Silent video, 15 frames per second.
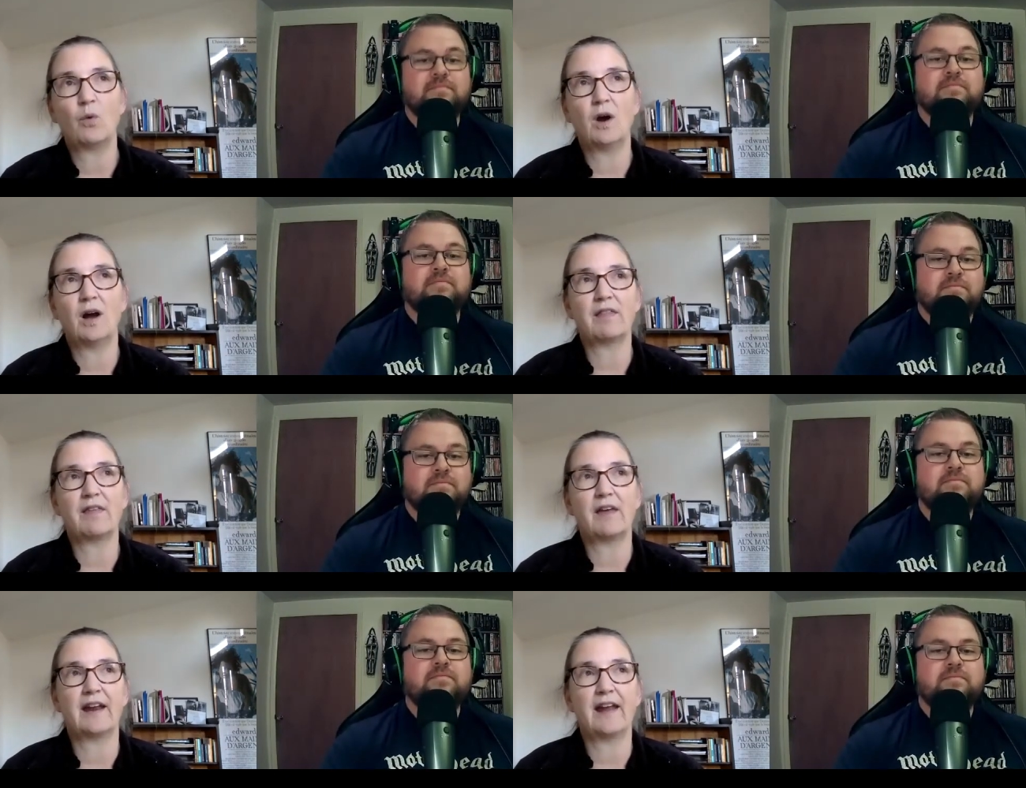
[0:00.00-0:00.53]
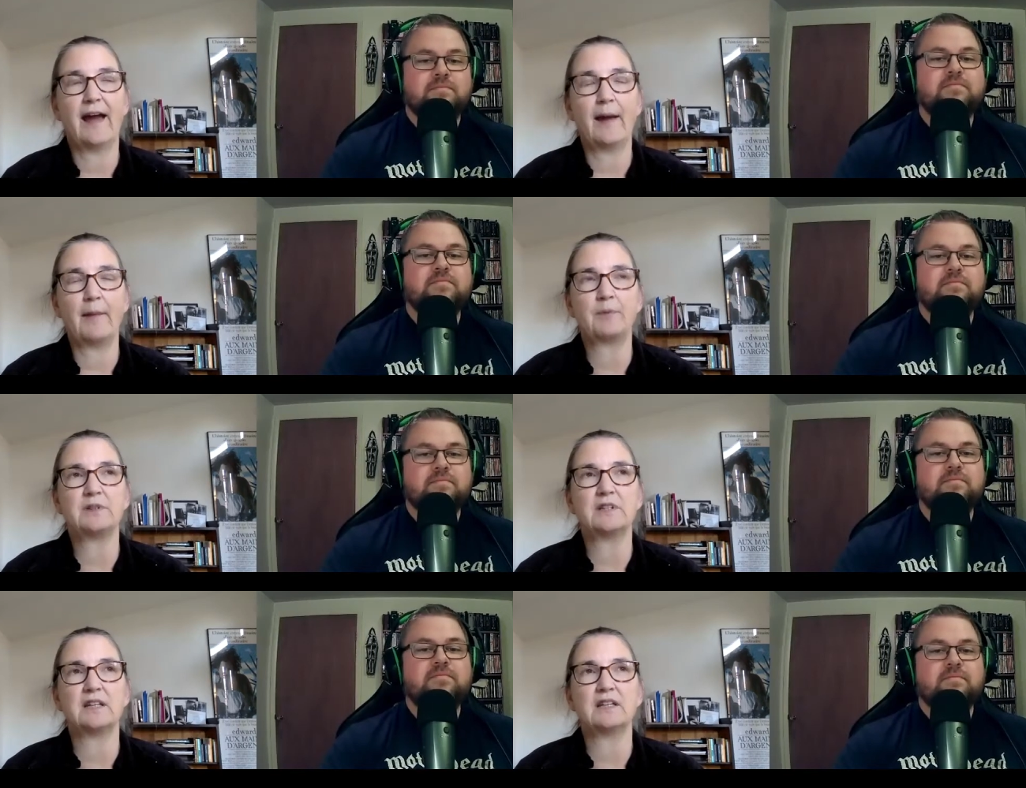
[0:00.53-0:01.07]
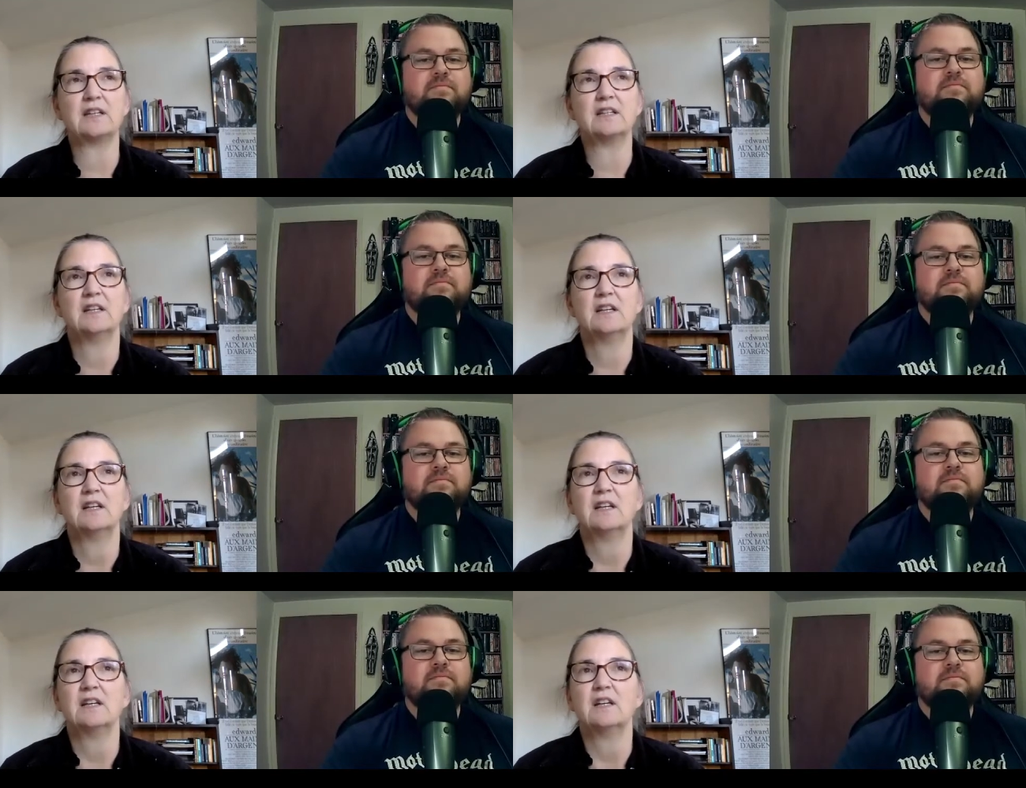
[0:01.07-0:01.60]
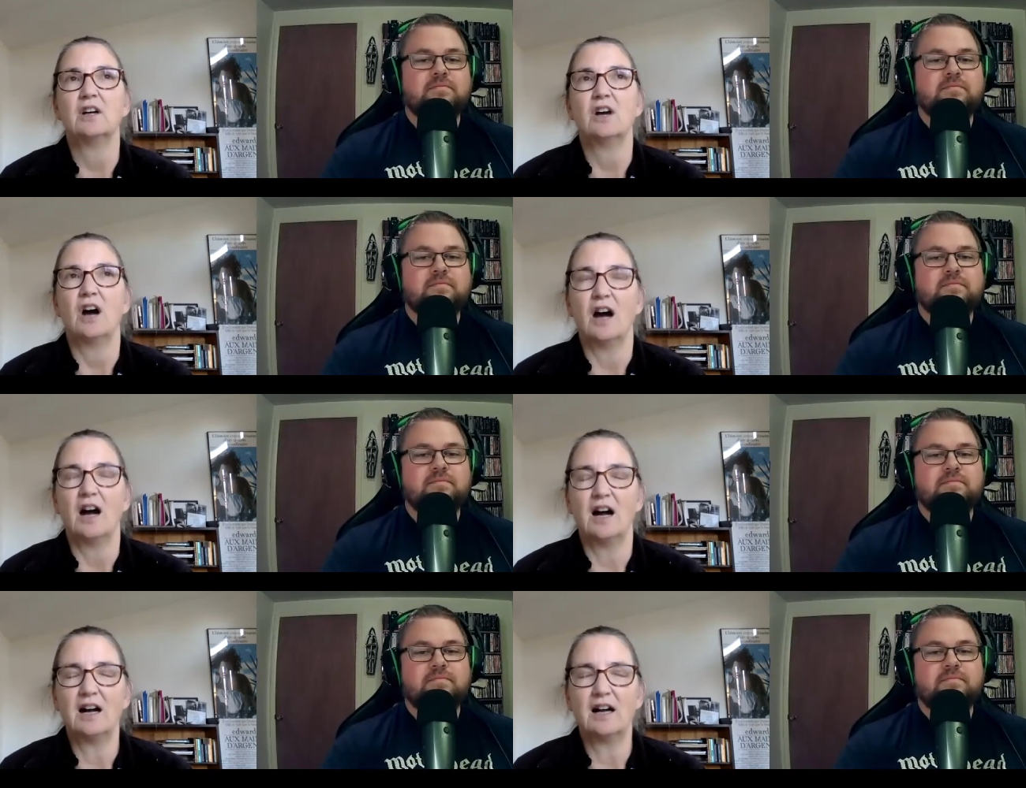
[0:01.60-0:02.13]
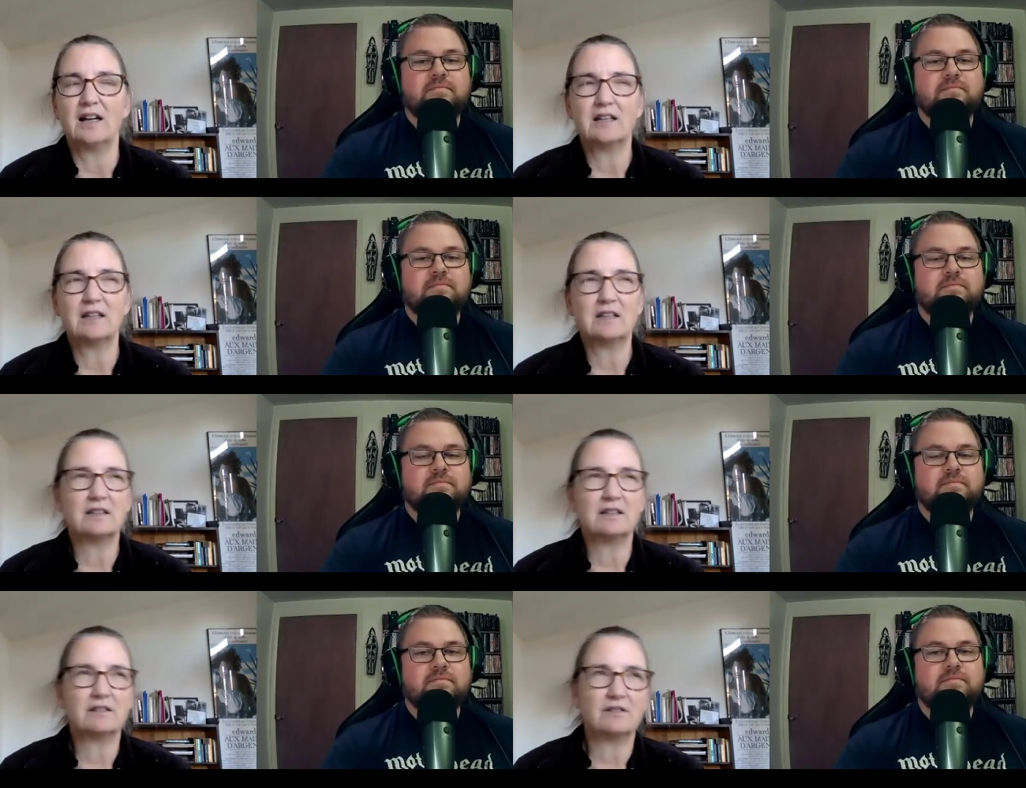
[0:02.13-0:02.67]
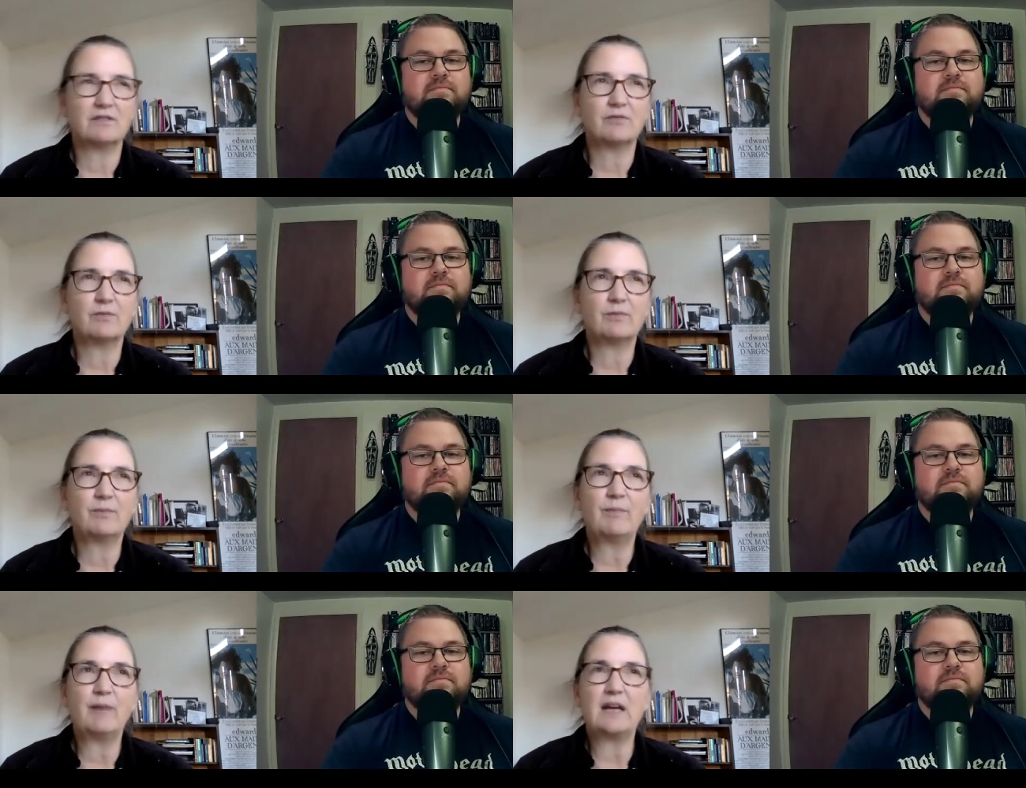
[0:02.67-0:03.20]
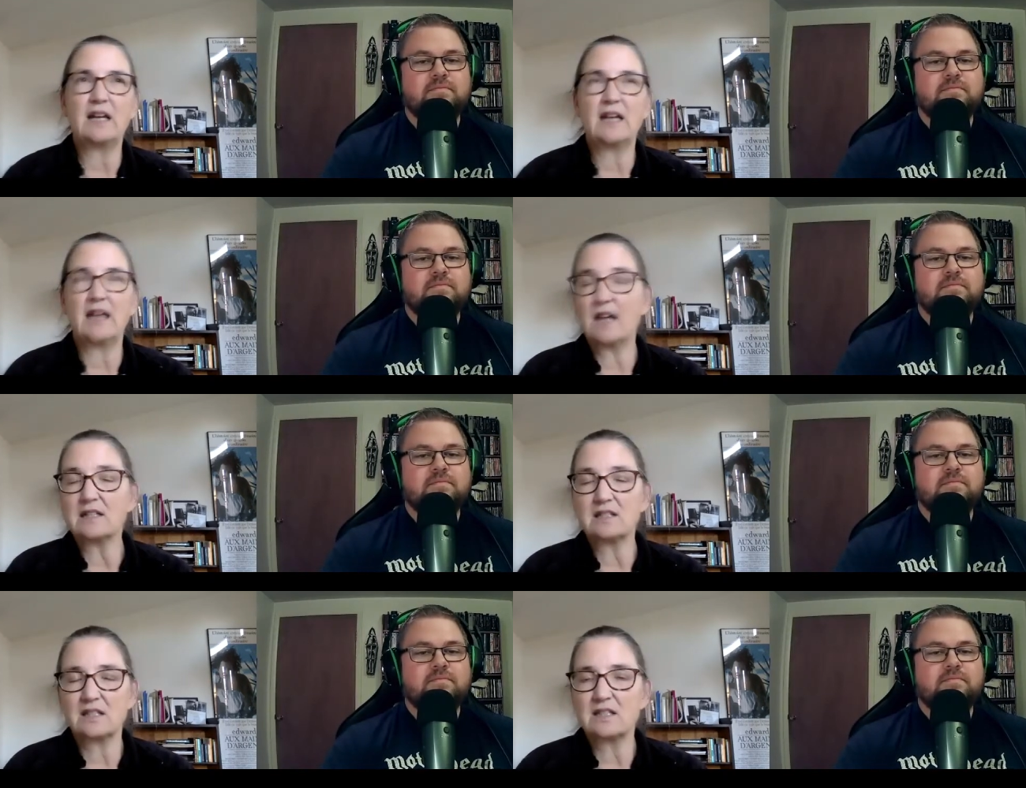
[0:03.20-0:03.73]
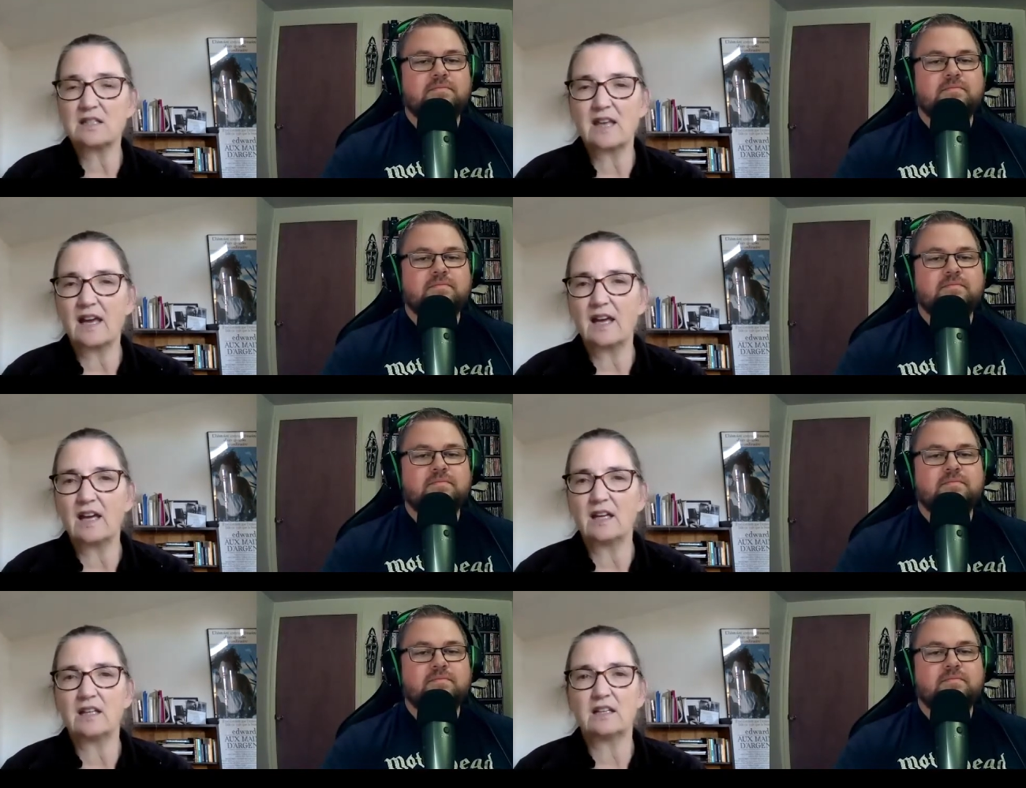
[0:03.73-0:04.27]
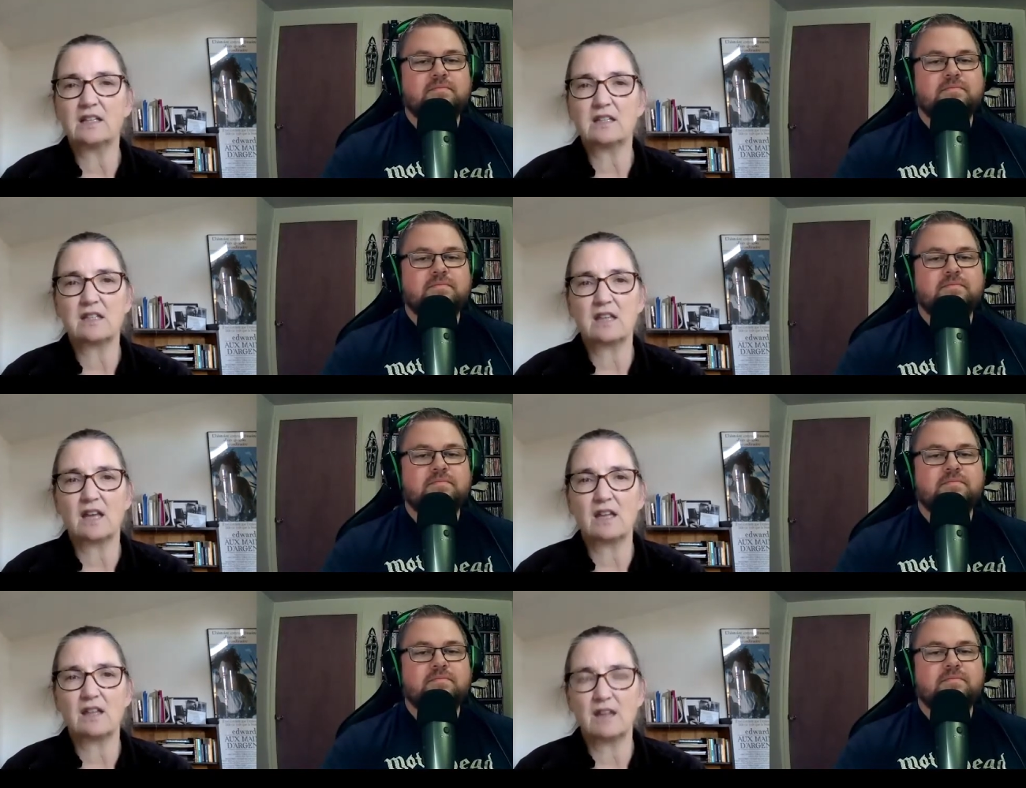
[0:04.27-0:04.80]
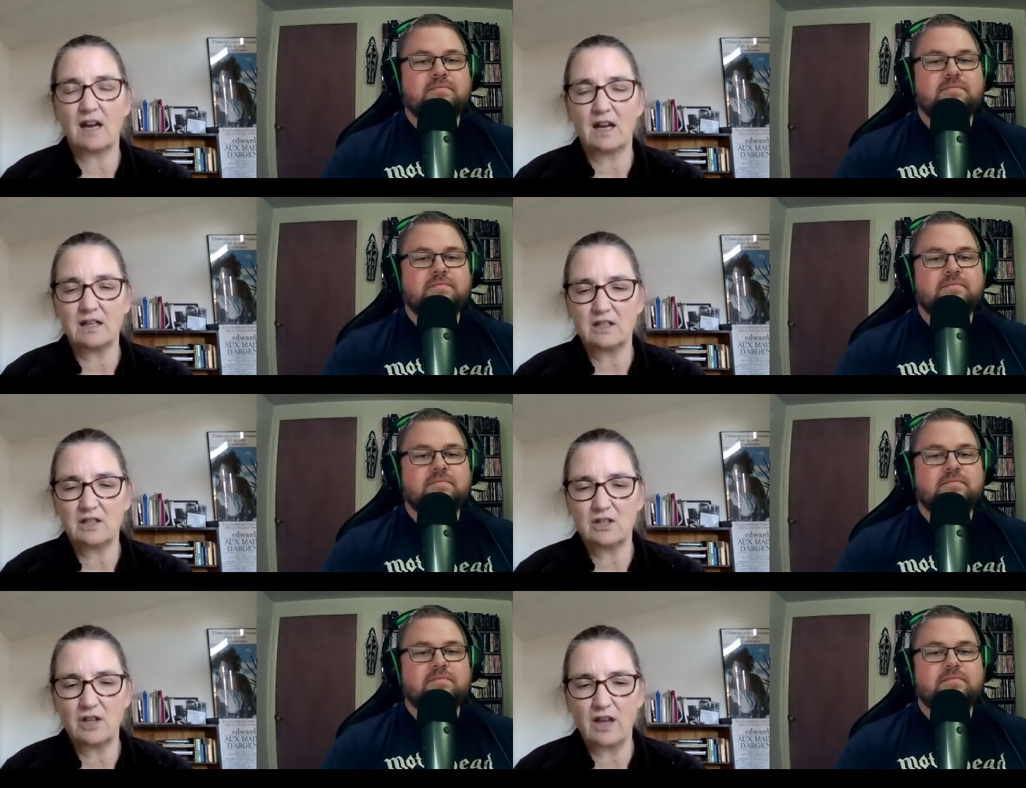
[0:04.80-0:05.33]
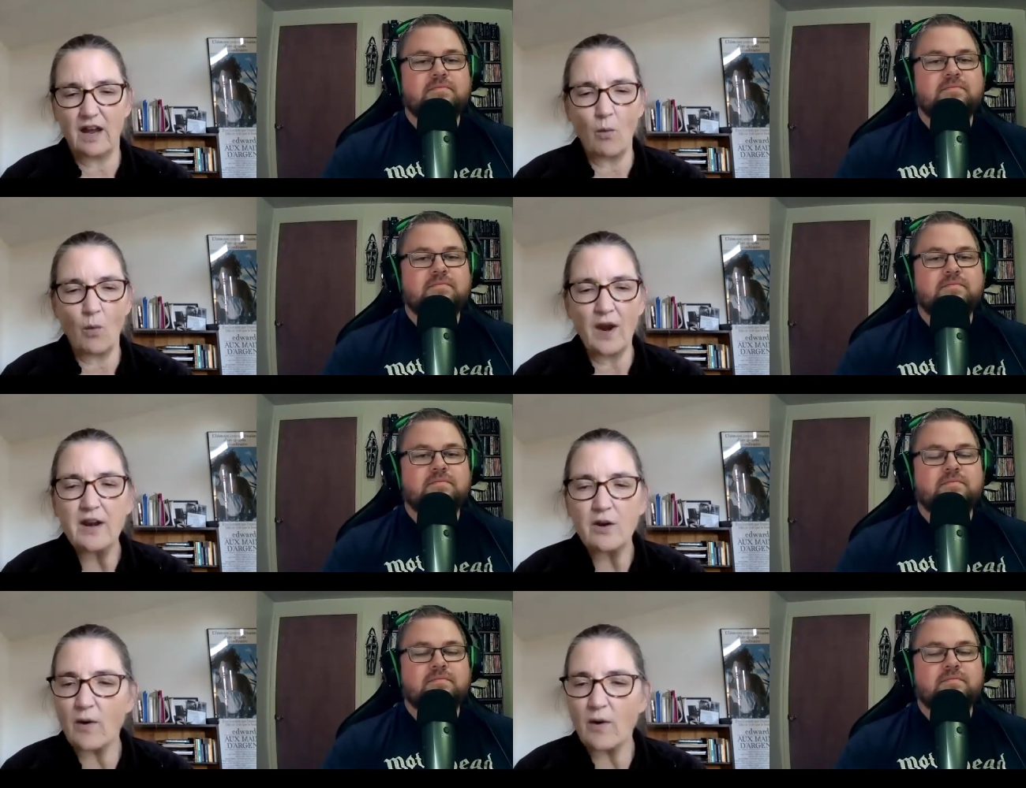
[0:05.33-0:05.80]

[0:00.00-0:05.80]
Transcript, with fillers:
Speaker 1: while that happened. And I, my guess is that, is that, that, that wait